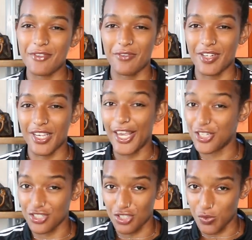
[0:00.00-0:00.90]
to have an
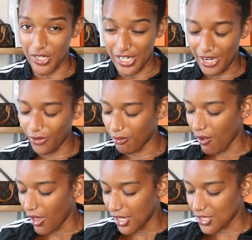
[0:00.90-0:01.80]
occasion to wear it out.
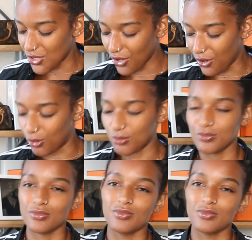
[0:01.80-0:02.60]
So